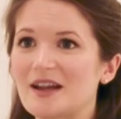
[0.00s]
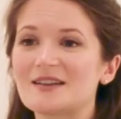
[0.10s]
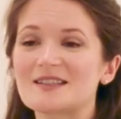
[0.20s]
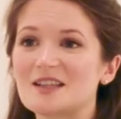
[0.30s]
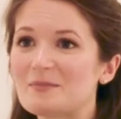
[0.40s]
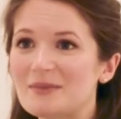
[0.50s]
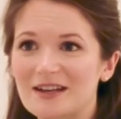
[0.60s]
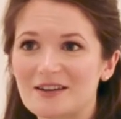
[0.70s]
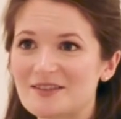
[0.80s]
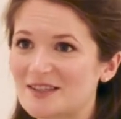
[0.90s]
and it's in the
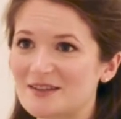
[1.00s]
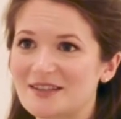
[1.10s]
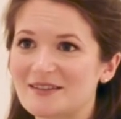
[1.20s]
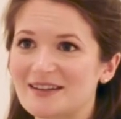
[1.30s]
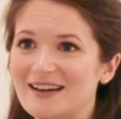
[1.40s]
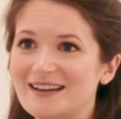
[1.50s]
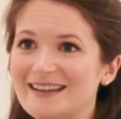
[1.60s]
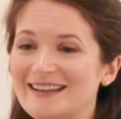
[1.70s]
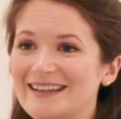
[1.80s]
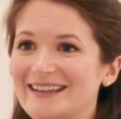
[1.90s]
middle of
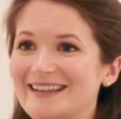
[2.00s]
Snowdonia.